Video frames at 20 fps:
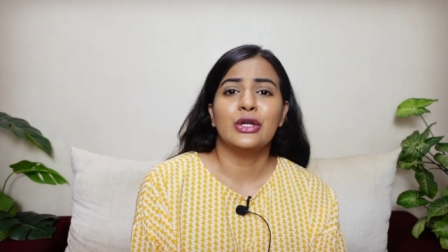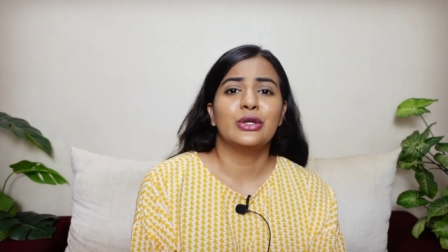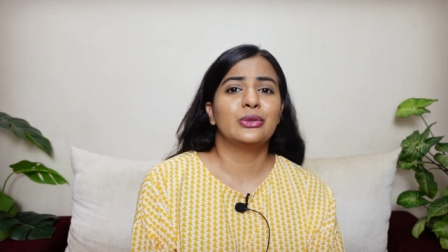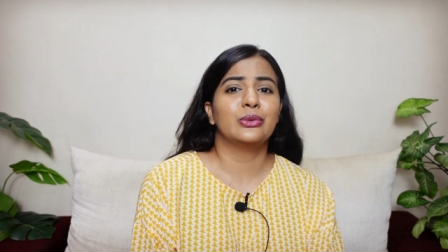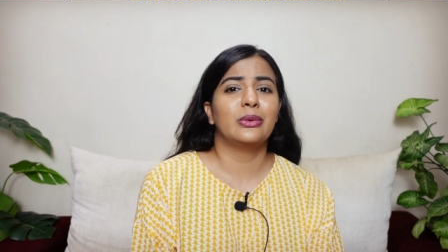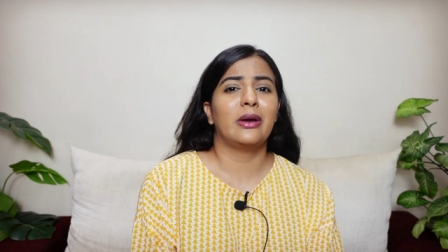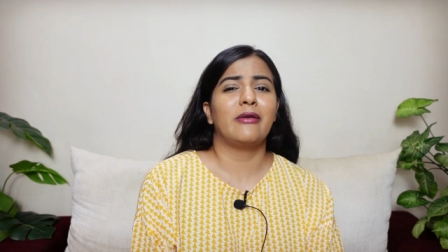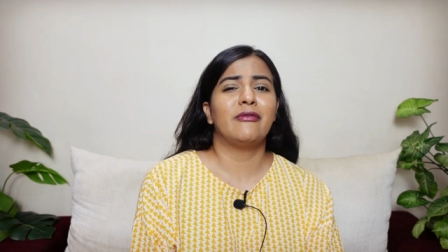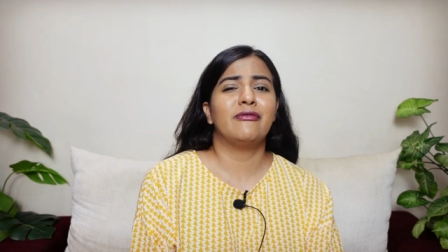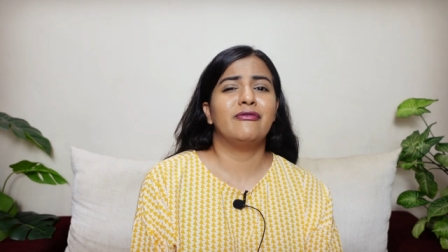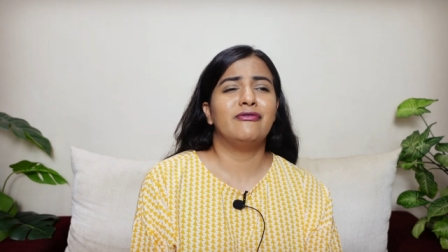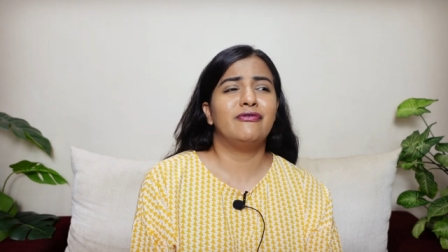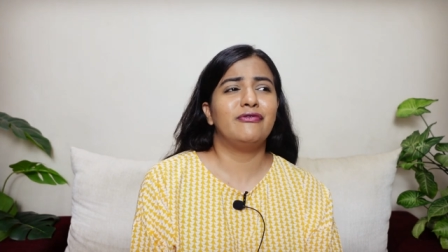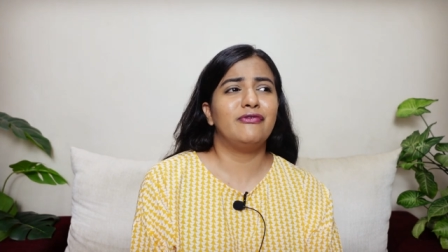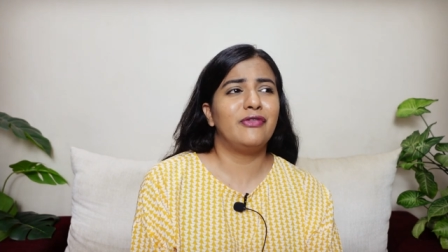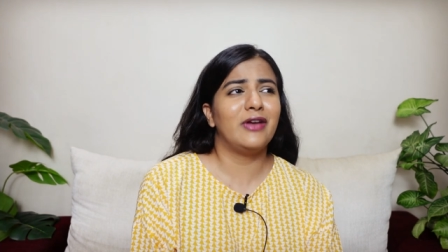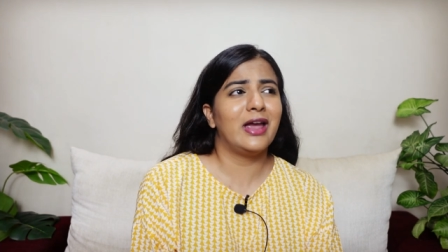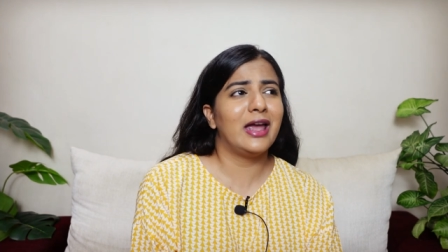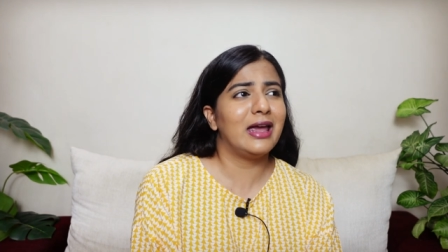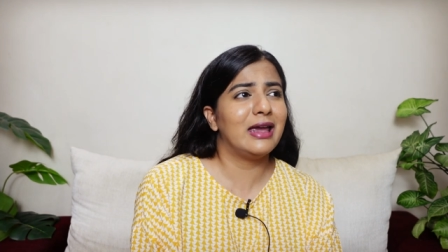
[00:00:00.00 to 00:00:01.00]
to have
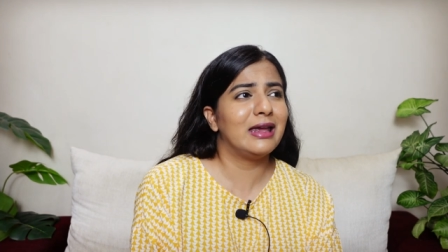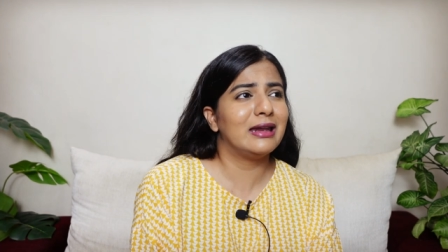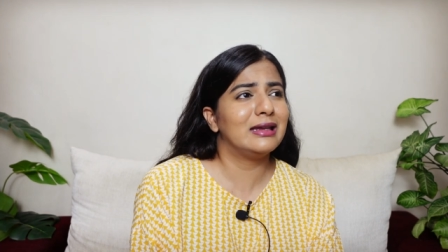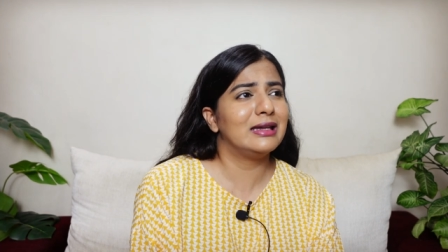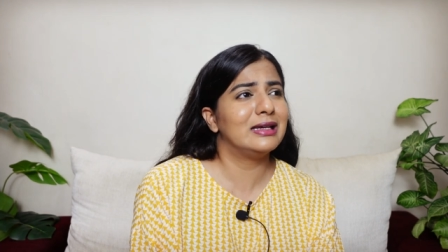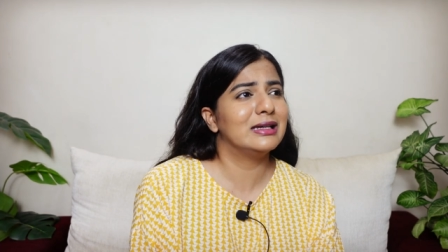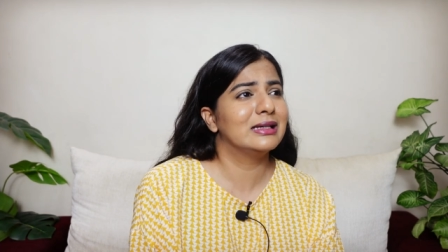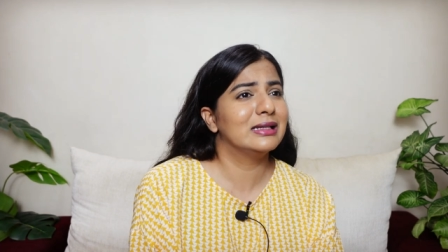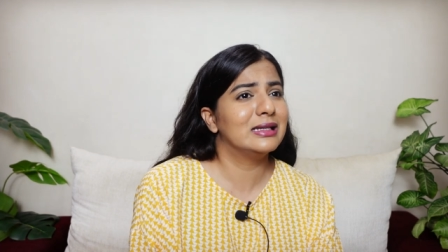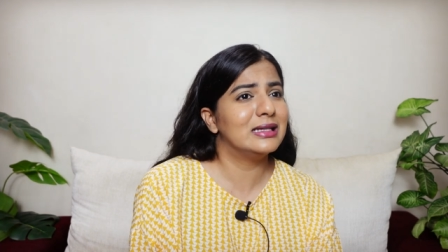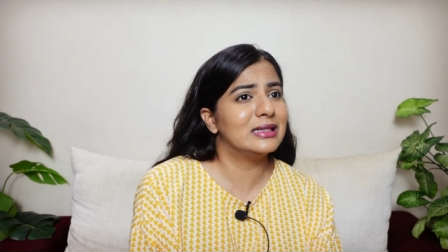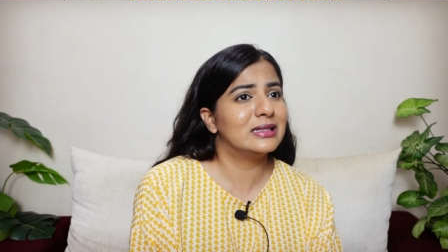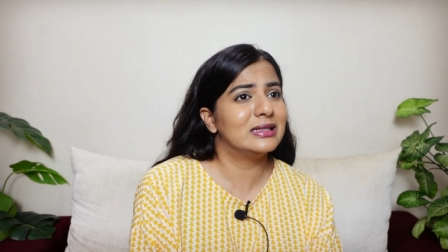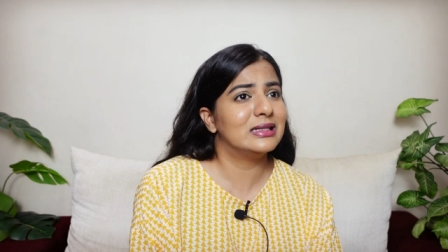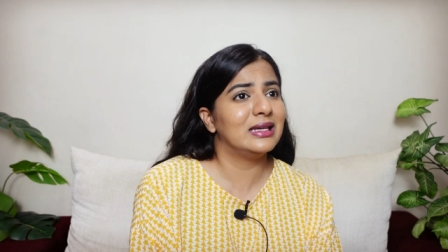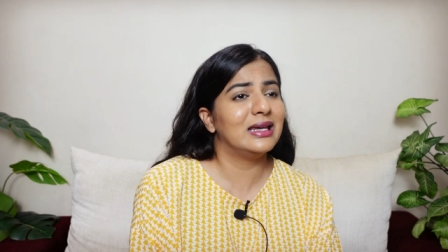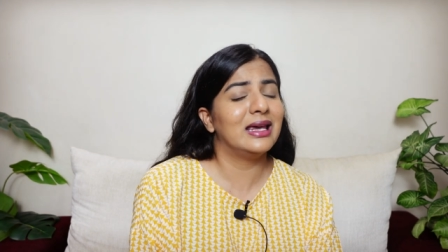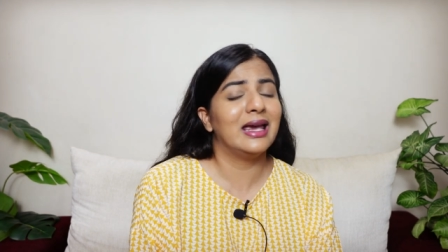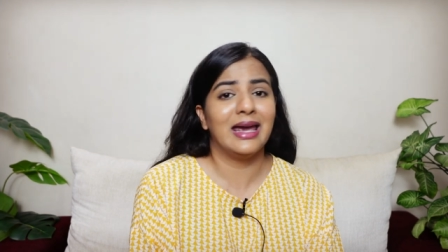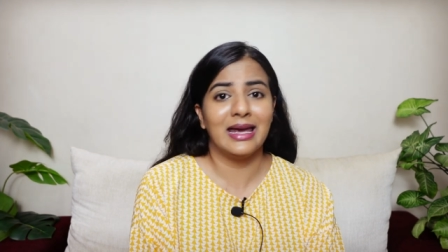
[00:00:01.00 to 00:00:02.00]
very
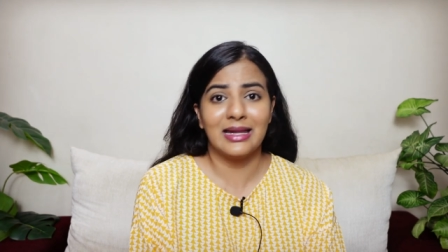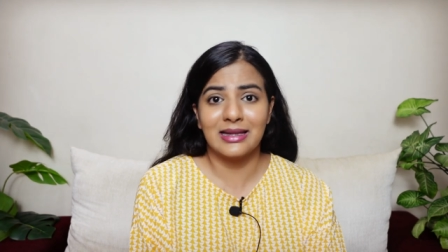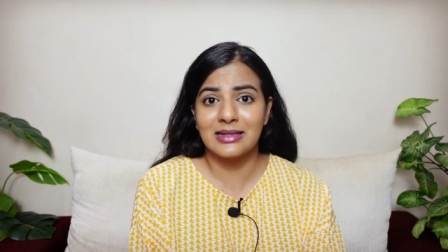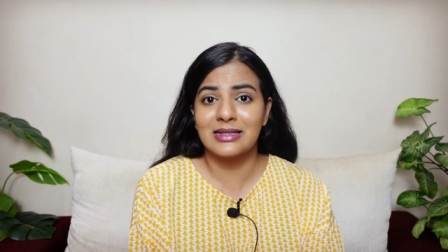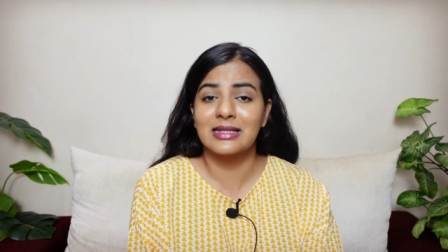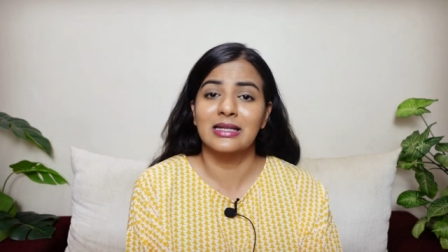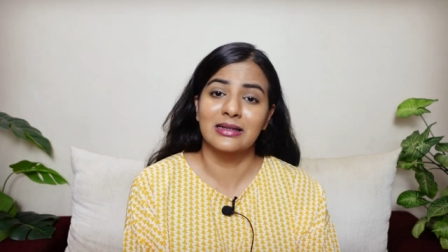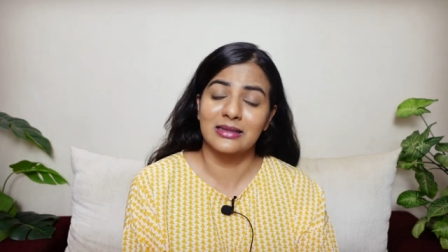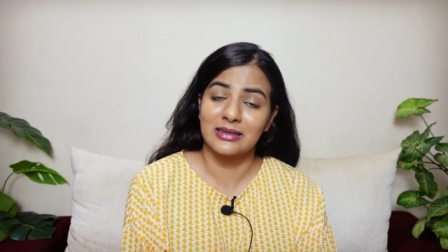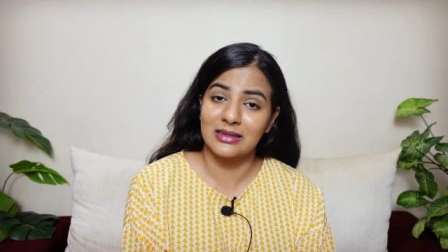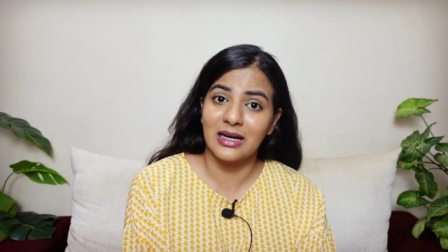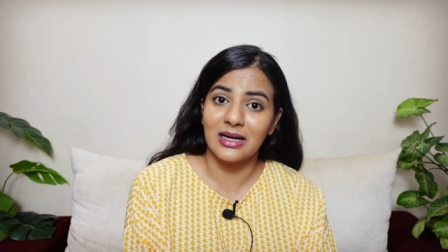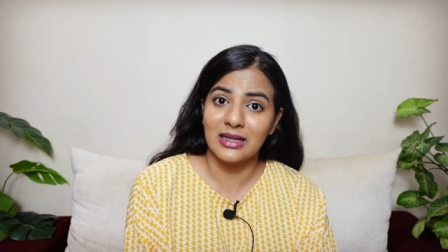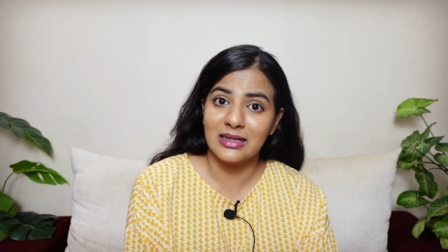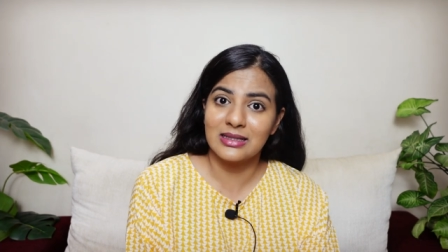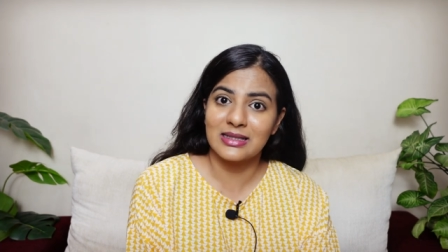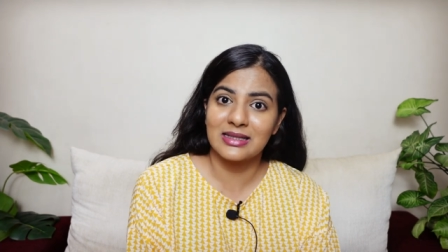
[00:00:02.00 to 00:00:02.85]
greasy, hence dull